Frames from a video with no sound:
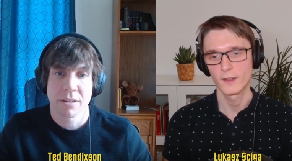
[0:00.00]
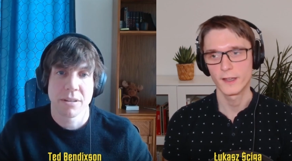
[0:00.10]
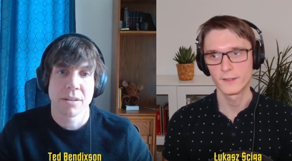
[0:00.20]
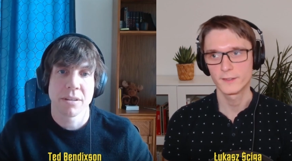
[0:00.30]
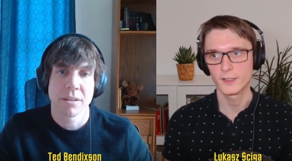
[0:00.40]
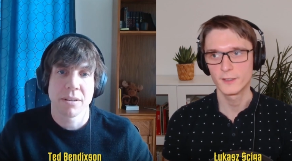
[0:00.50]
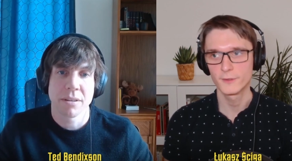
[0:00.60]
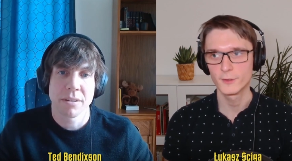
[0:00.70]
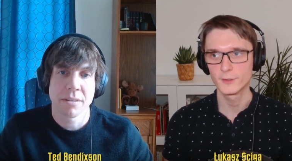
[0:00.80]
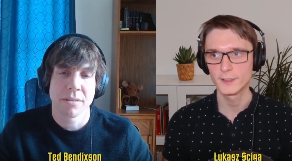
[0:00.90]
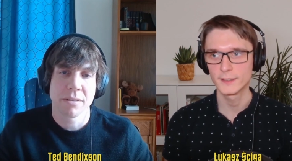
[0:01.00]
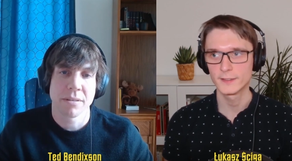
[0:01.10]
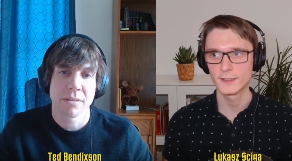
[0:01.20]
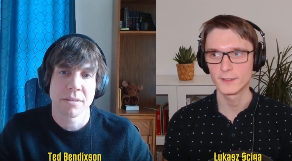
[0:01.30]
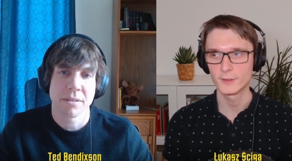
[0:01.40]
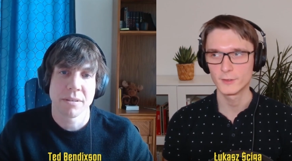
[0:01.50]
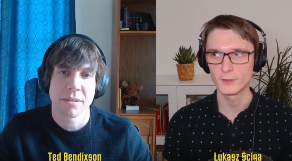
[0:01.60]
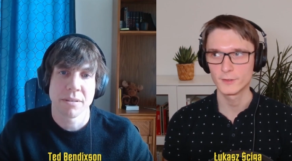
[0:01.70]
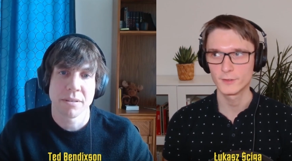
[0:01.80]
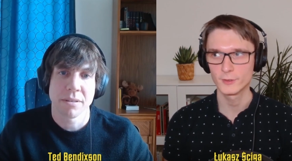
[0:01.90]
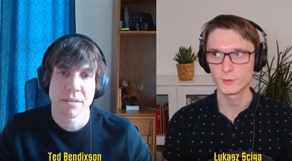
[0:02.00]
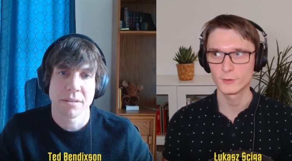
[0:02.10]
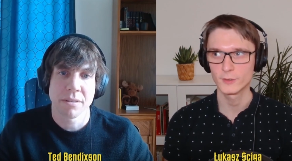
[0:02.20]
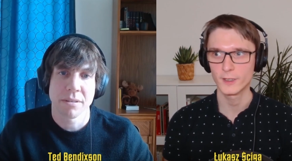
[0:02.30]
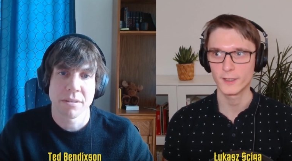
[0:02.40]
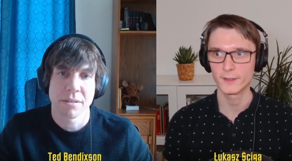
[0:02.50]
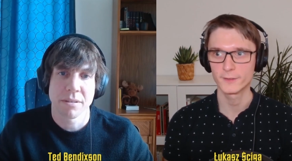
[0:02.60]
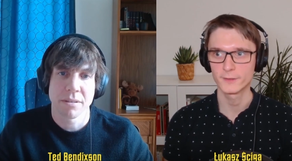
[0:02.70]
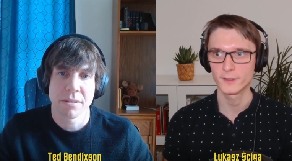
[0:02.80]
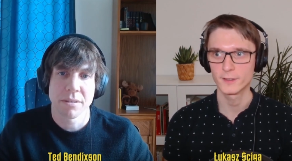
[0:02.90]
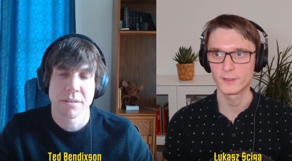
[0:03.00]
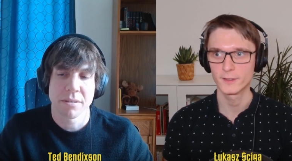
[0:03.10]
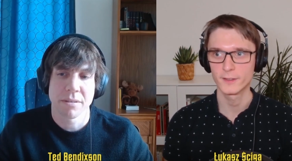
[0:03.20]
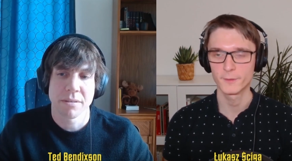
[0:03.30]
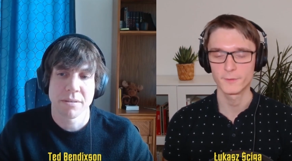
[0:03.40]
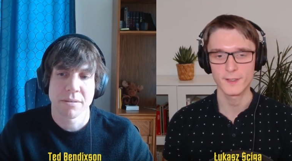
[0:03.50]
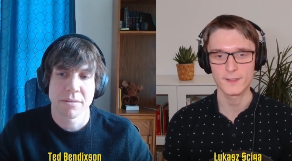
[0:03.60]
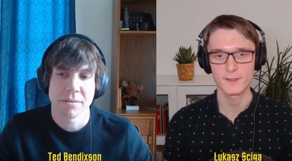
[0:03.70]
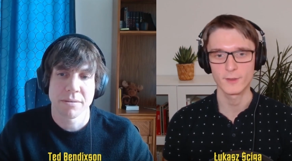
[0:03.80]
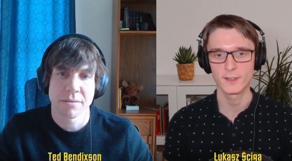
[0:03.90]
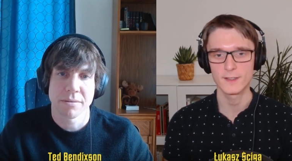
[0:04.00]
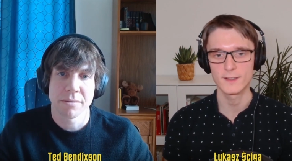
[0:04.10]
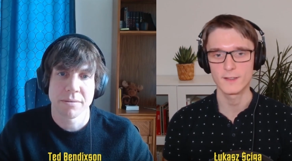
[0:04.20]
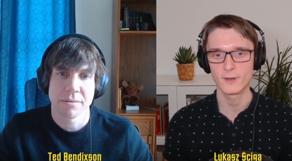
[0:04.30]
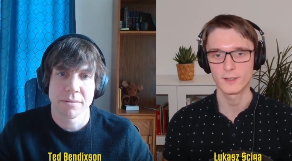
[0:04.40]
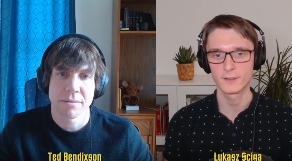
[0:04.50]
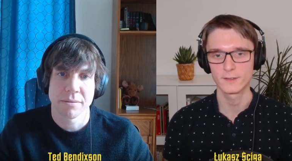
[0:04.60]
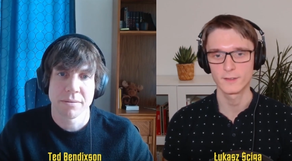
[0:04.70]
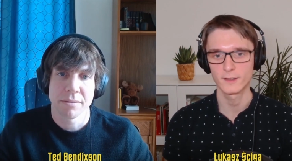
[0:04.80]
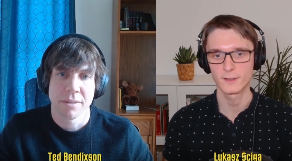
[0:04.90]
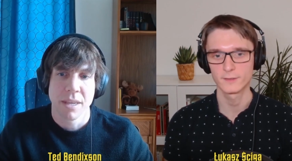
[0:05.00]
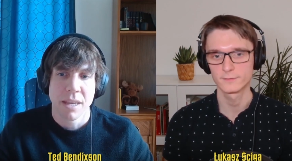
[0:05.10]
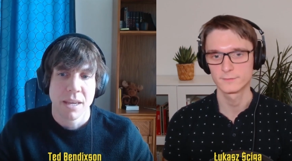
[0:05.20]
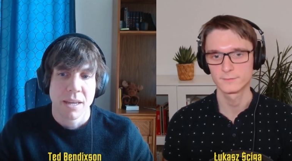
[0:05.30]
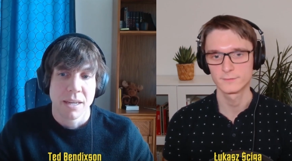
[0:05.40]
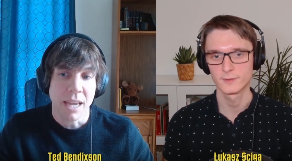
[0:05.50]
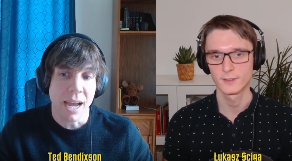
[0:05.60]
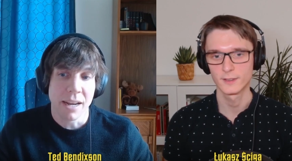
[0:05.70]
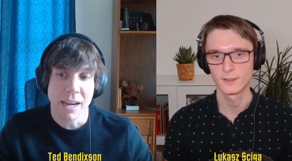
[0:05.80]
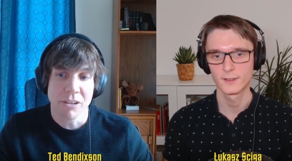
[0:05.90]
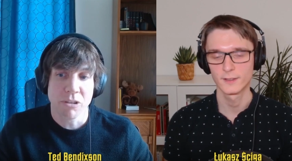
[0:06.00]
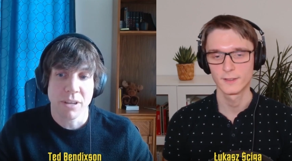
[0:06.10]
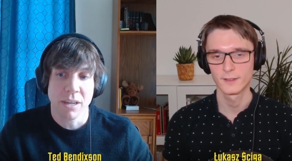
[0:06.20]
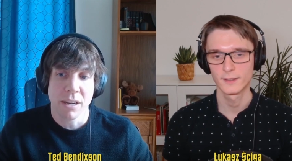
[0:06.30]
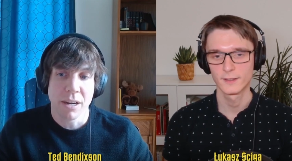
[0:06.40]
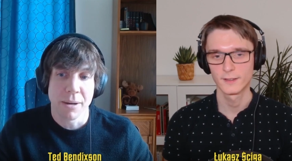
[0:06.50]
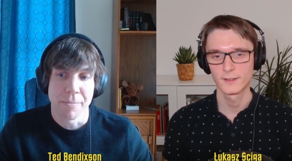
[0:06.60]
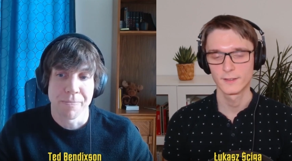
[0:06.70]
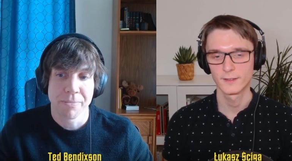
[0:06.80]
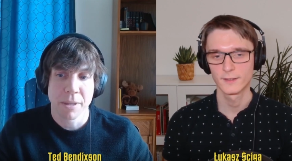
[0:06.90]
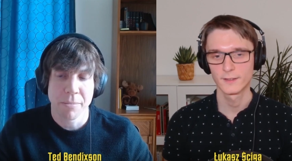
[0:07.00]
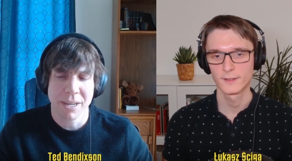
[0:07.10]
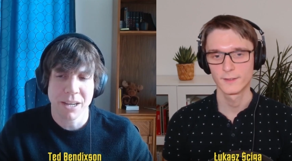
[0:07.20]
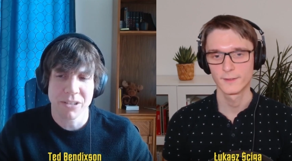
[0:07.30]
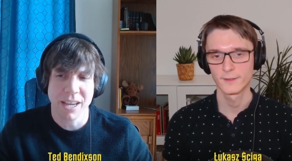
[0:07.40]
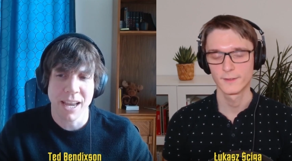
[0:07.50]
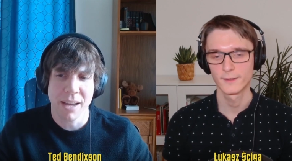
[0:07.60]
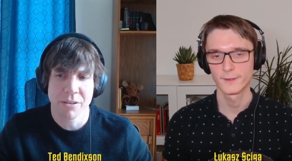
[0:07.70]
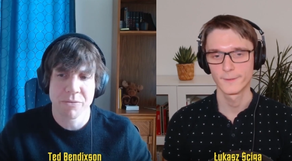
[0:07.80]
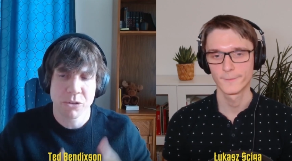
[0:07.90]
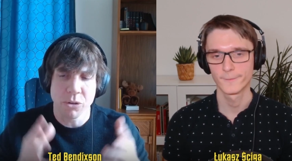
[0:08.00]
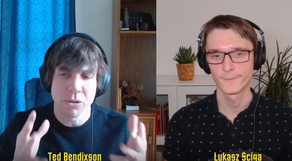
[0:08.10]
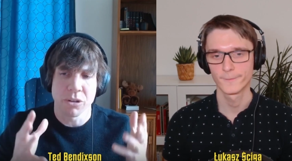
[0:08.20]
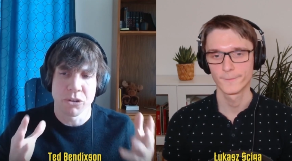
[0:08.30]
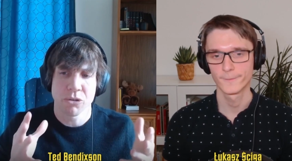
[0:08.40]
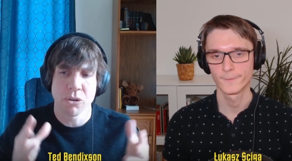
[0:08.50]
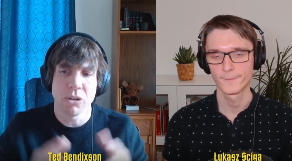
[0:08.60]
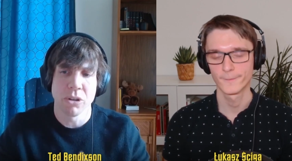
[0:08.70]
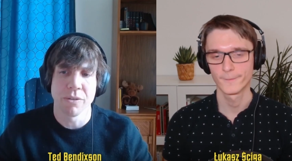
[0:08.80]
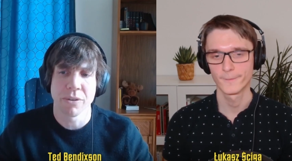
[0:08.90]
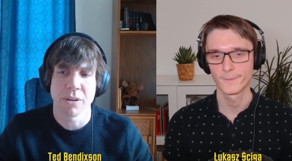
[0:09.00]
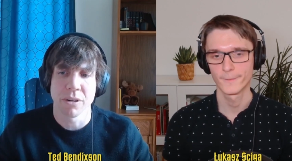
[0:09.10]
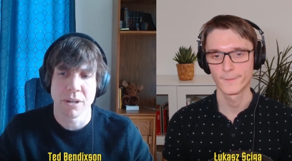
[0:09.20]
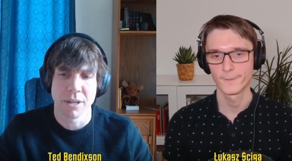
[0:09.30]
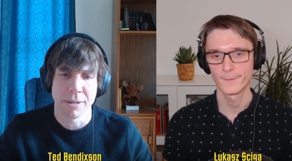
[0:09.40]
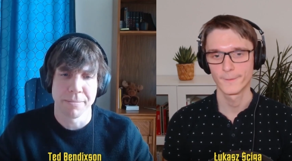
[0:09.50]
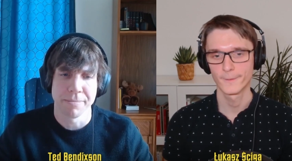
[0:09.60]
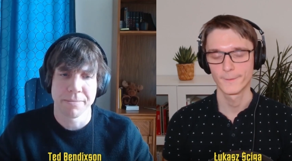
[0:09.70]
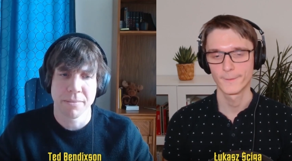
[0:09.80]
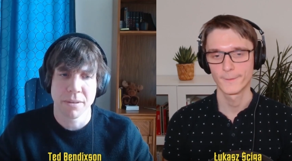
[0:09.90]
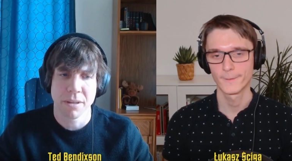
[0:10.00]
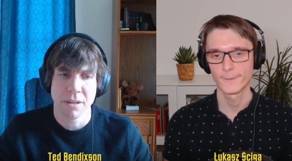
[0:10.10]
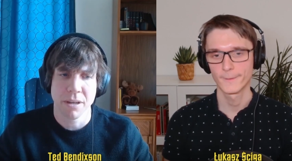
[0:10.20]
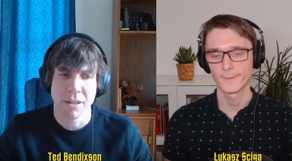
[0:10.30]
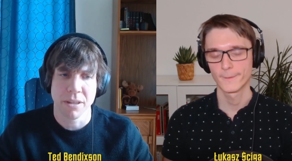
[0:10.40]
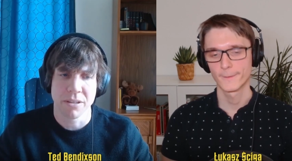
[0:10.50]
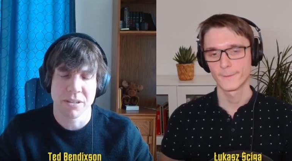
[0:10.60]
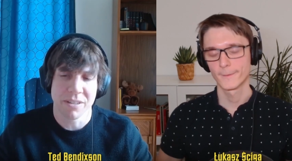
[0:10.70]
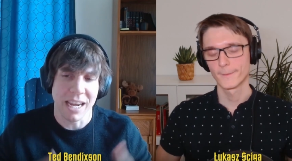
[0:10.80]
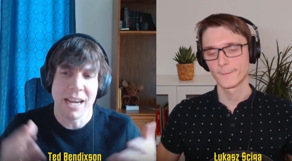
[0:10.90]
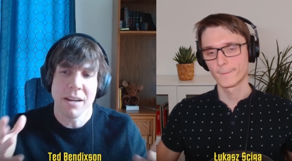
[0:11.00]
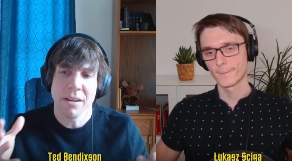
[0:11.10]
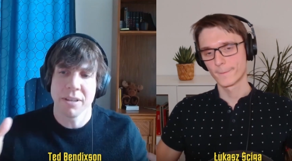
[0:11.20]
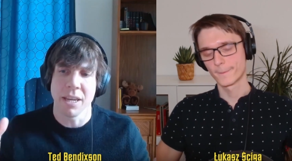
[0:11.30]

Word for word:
Speaker 1: And if you did, then you could have uh, them fixed quite easily, right? Like,
Speaker 2: yeah, and actually, um, because I had total control over um, uh, the state of the